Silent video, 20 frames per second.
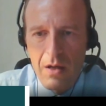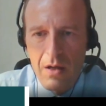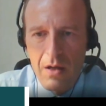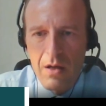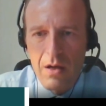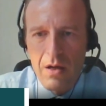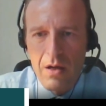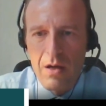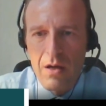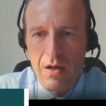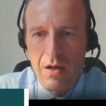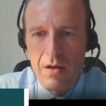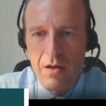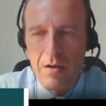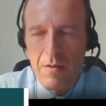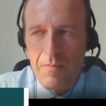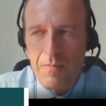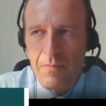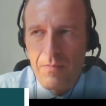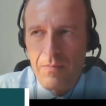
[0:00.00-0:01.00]

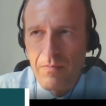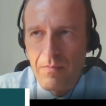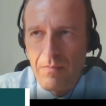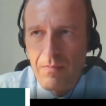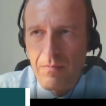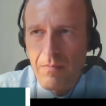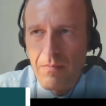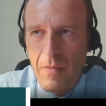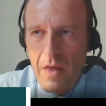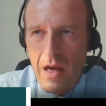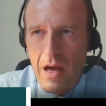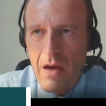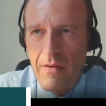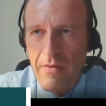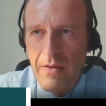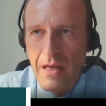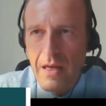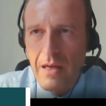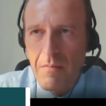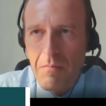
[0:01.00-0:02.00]

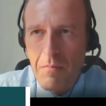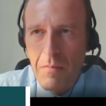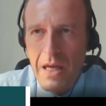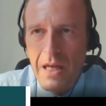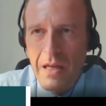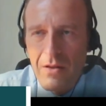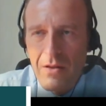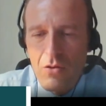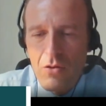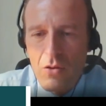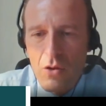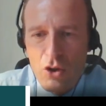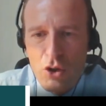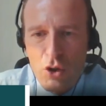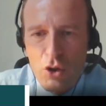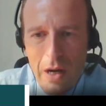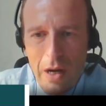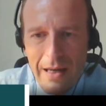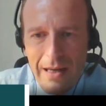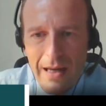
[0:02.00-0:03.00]
Having been,
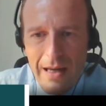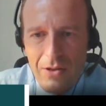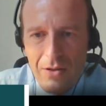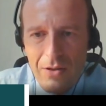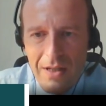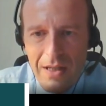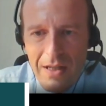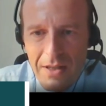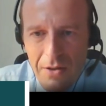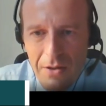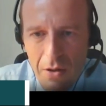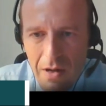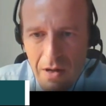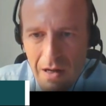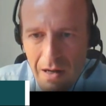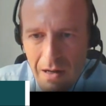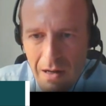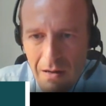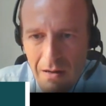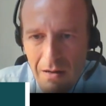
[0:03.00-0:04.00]
trained as an
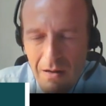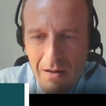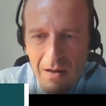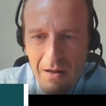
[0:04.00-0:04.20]
historian,